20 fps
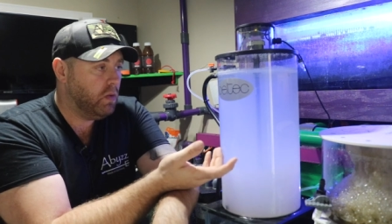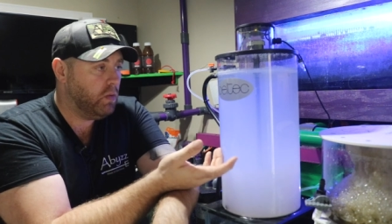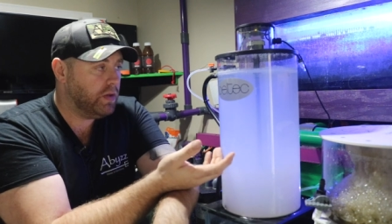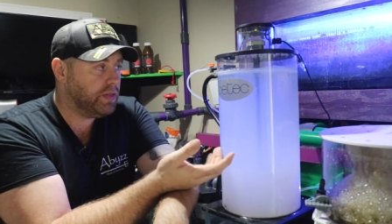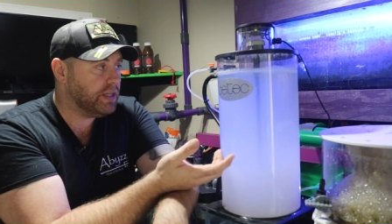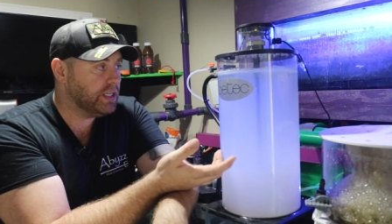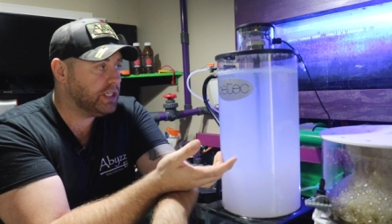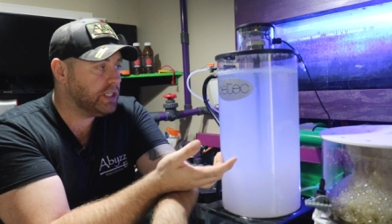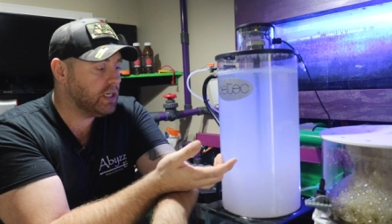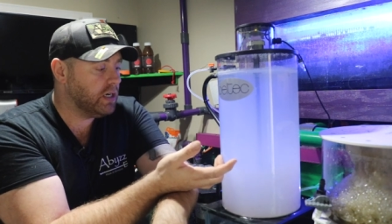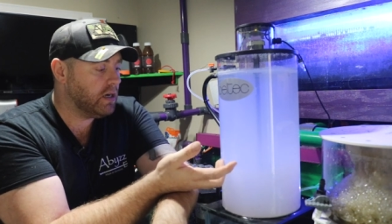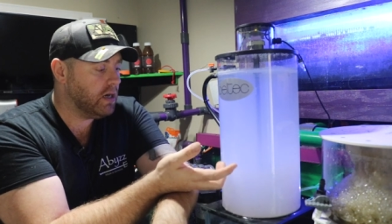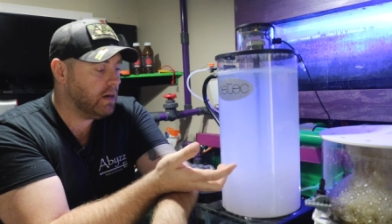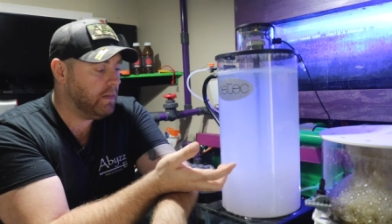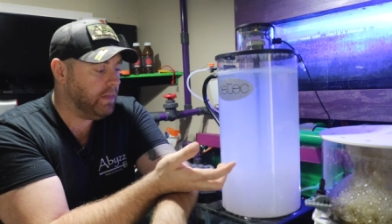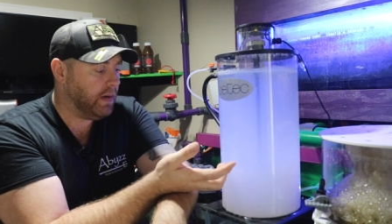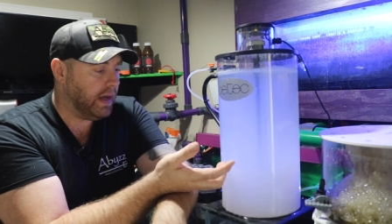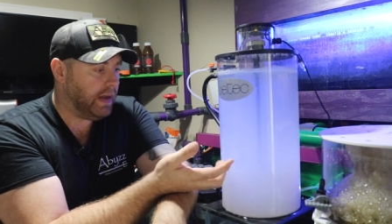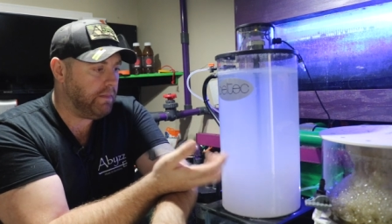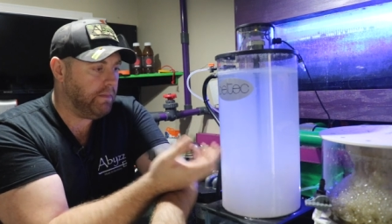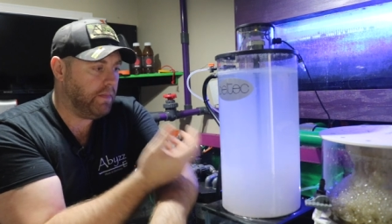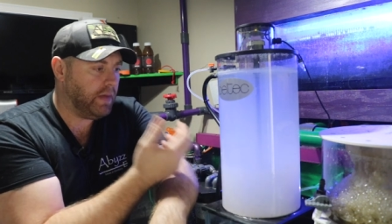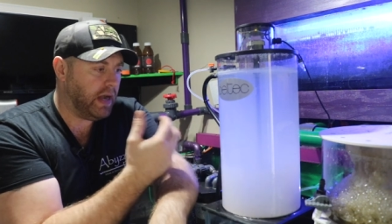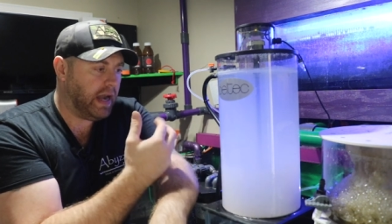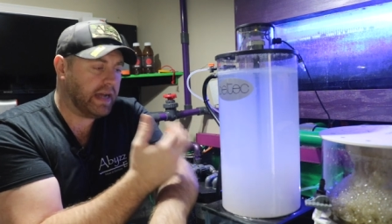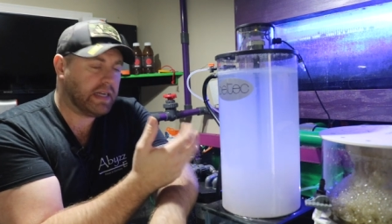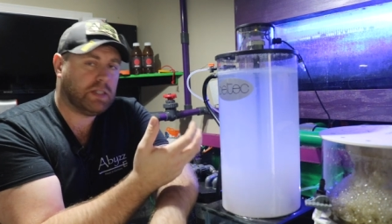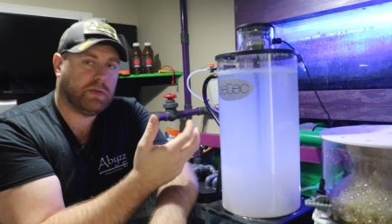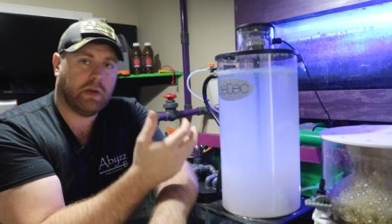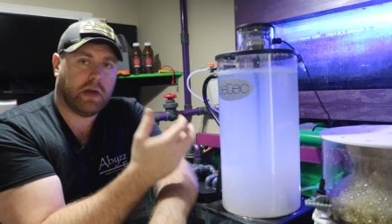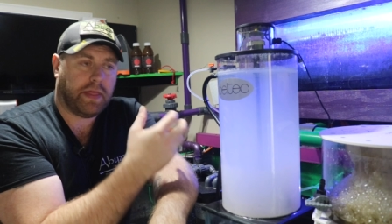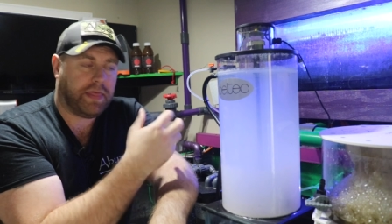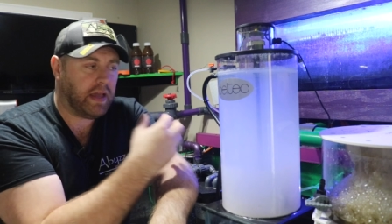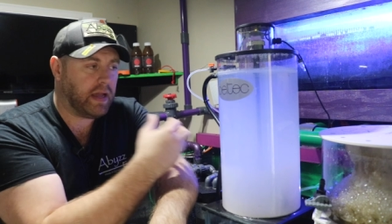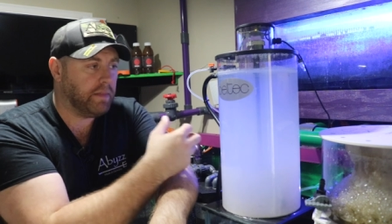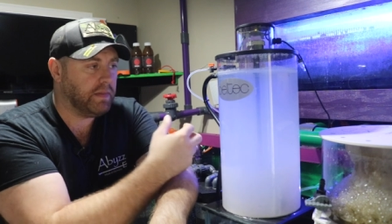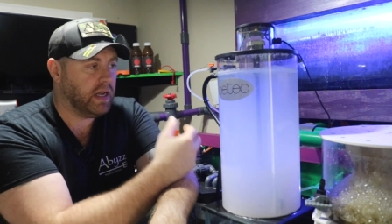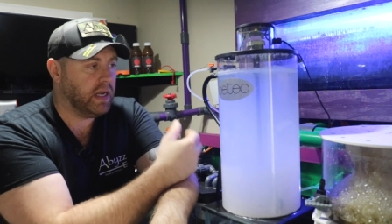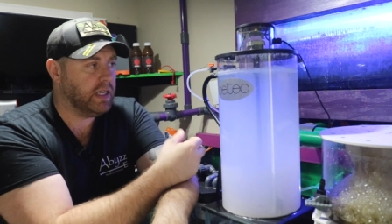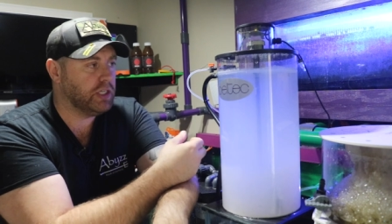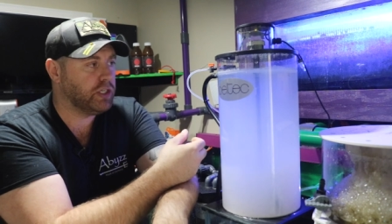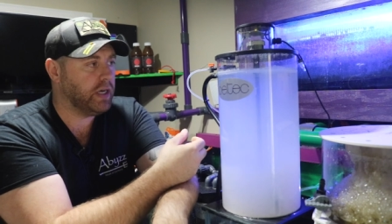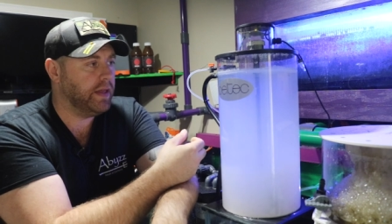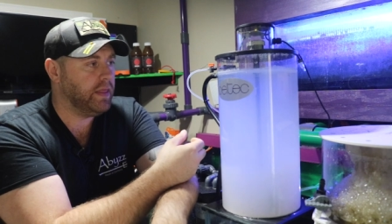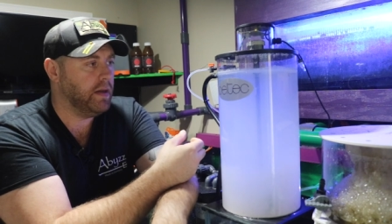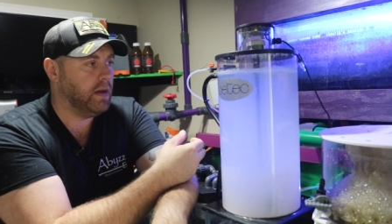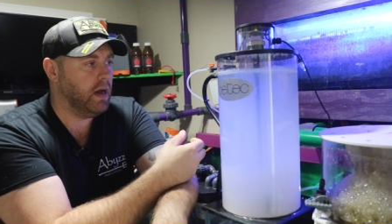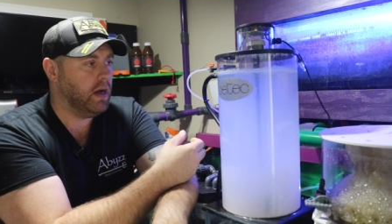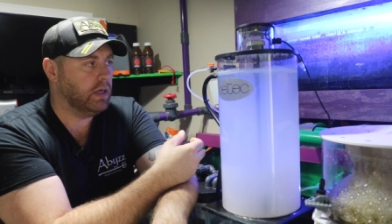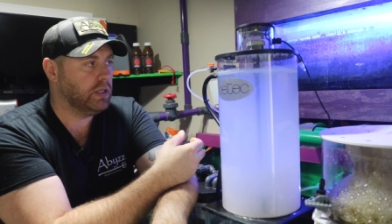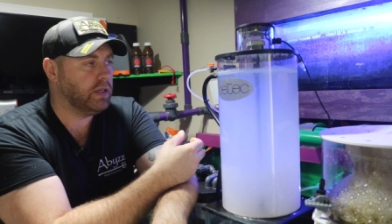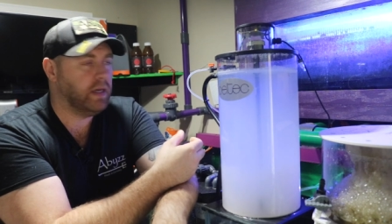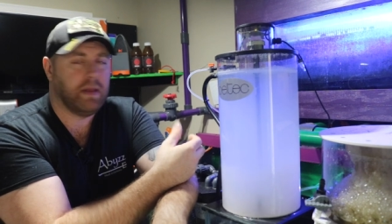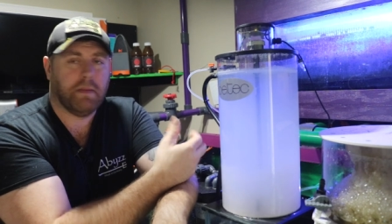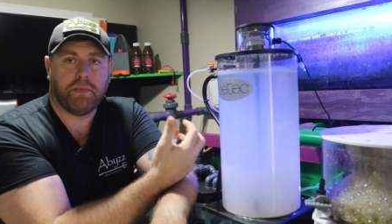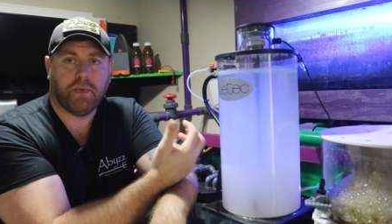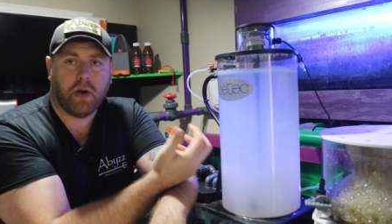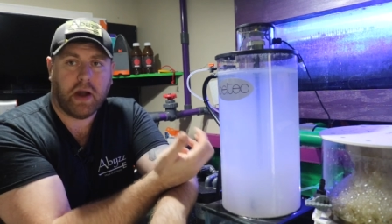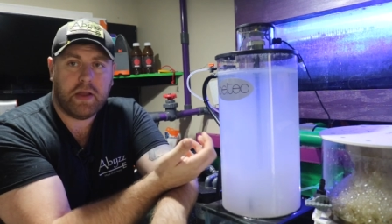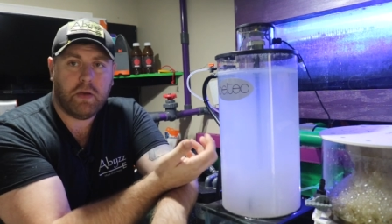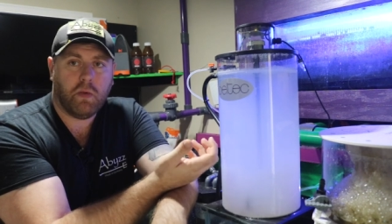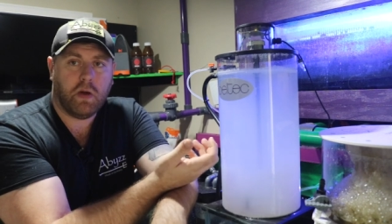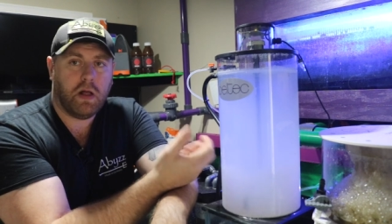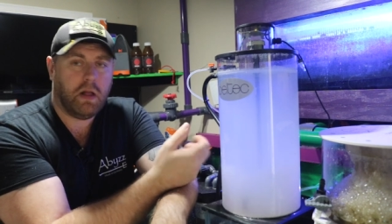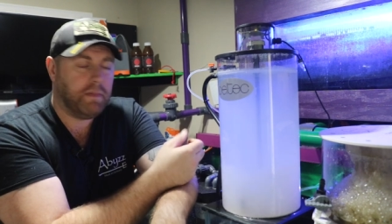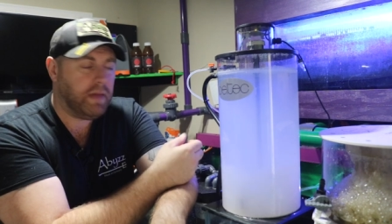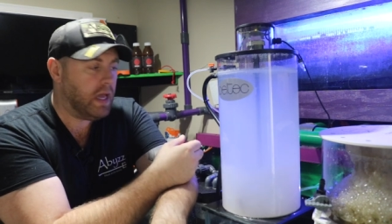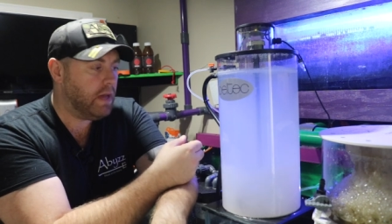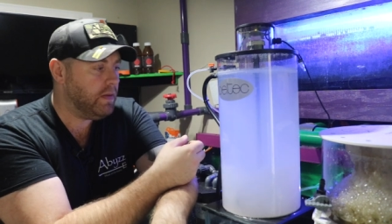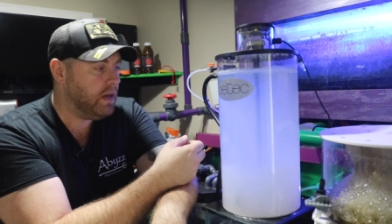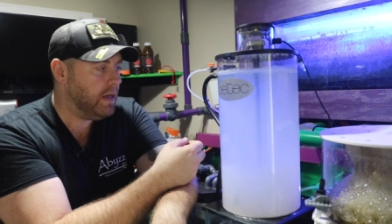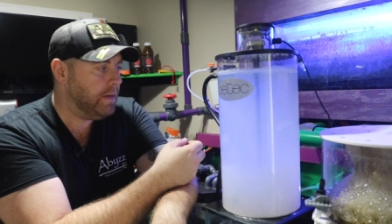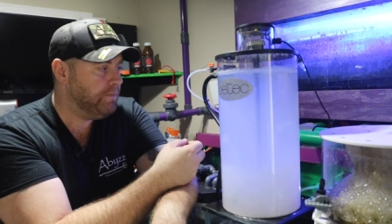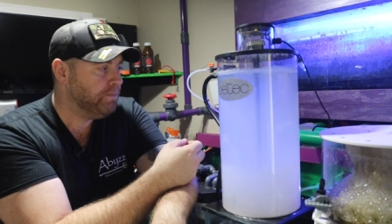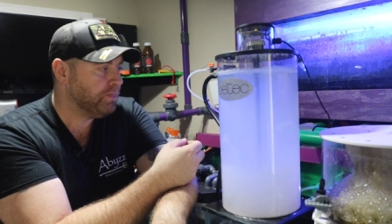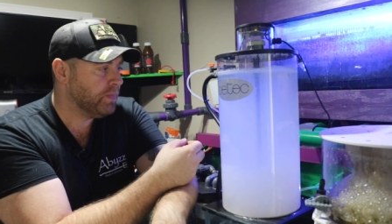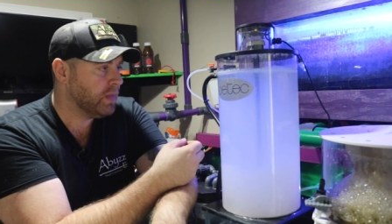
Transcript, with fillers: with the stir, but the next one I think I'm gonna try the try the Brightwell maybe.